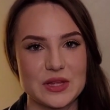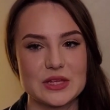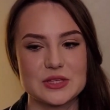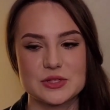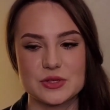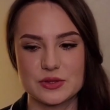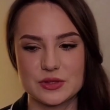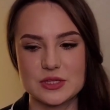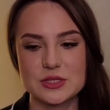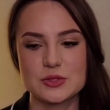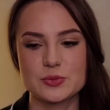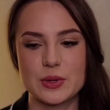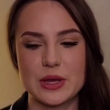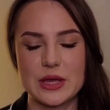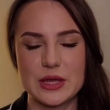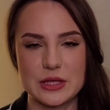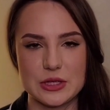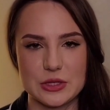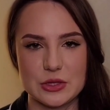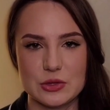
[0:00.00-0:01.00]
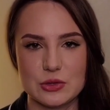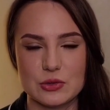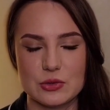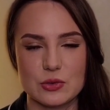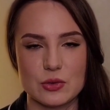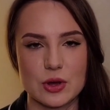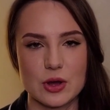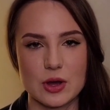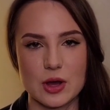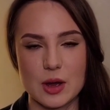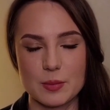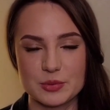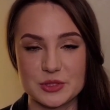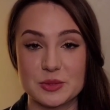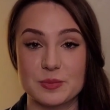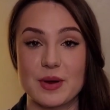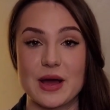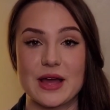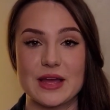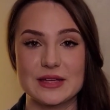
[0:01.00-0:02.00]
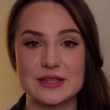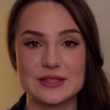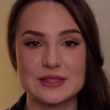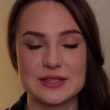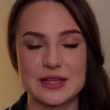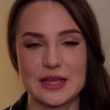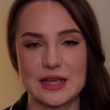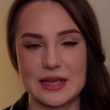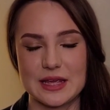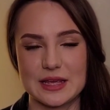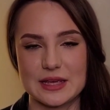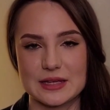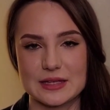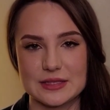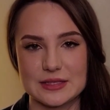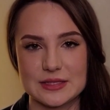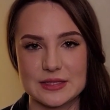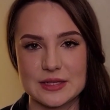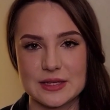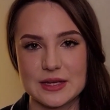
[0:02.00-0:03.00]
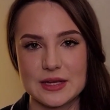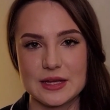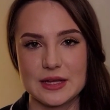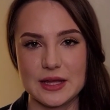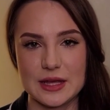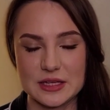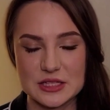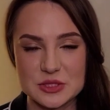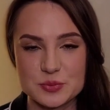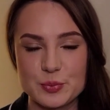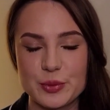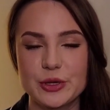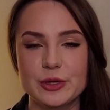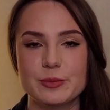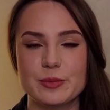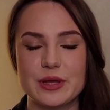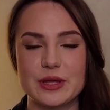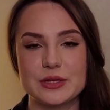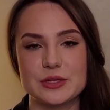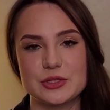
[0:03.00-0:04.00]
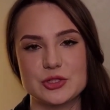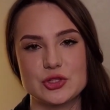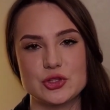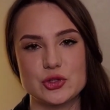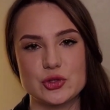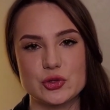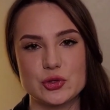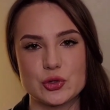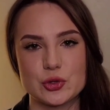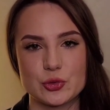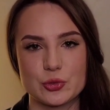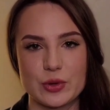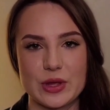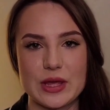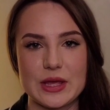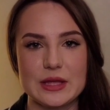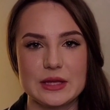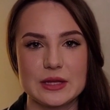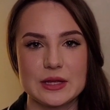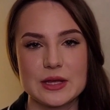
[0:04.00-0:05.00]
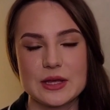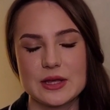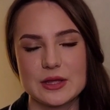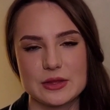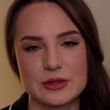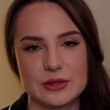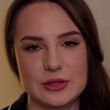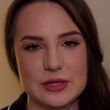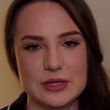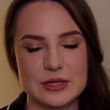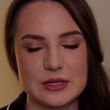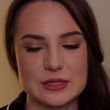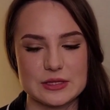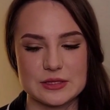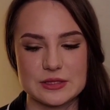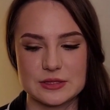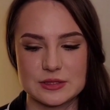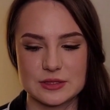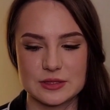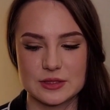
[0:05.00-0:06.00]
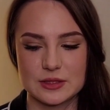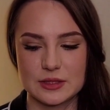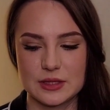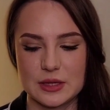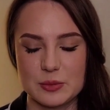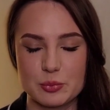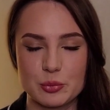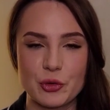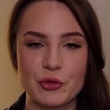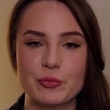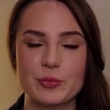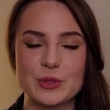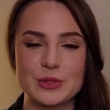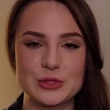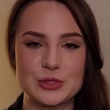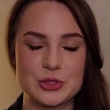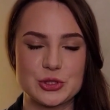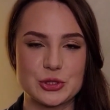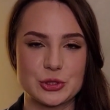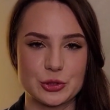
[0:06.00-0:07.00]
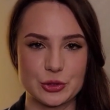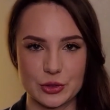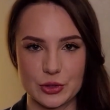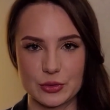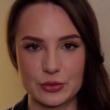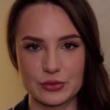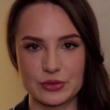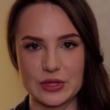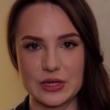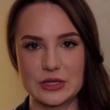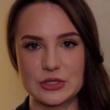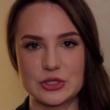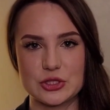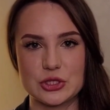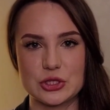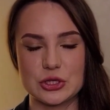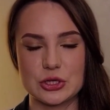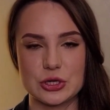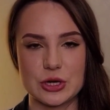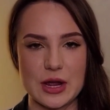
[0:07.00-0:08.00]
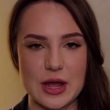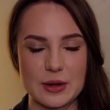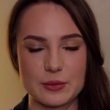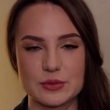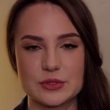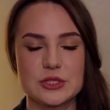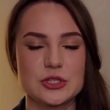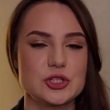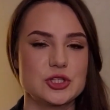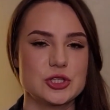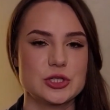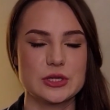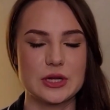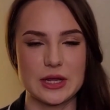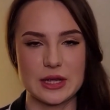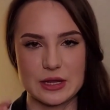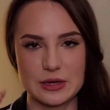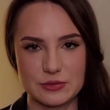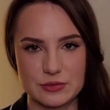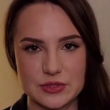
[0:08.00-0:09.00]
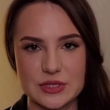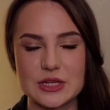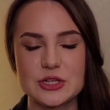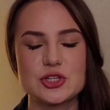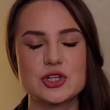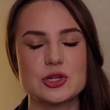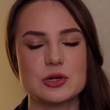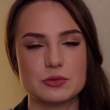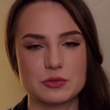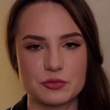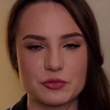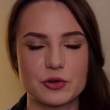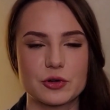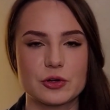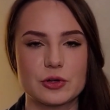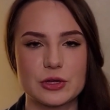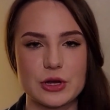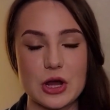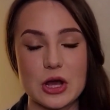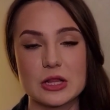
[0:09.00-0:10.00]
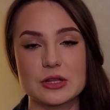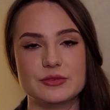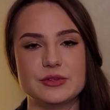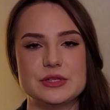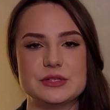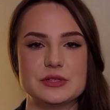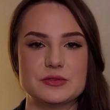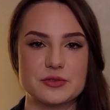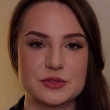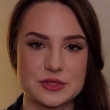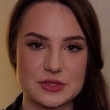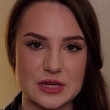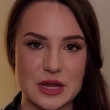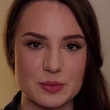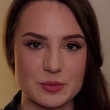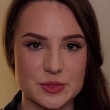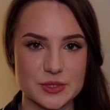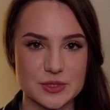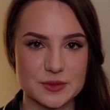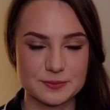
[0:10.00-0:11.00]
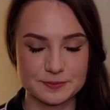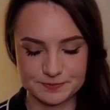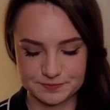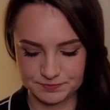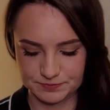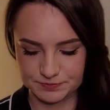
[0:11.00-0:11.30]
And so this way you optimize and experiment to create these improvements to your growth and to your acquisition and retention and referral and all of these different steps.